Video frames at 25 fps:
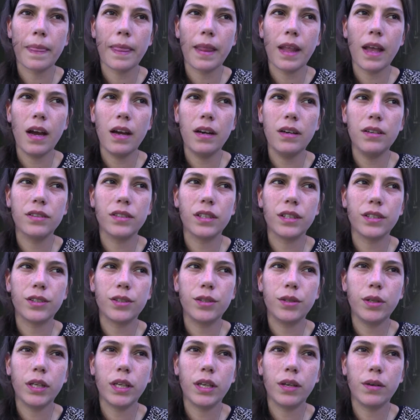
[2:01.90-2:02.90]
I don't know, it's a
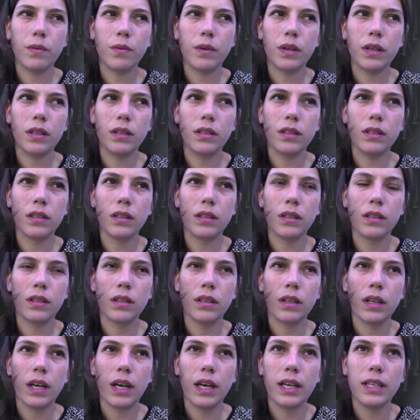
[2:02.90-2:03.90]
tricky one.
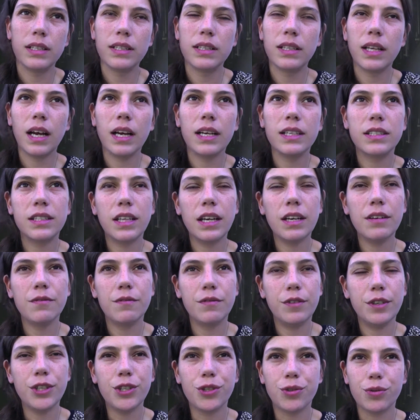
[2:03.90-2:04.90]
It's not
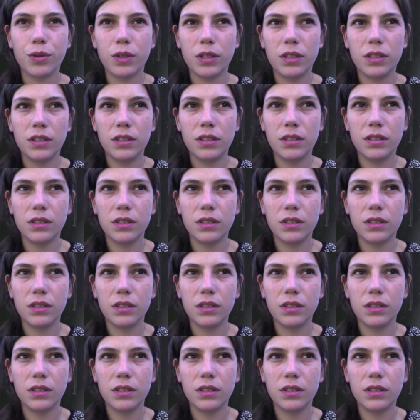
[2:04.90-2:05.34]
visual.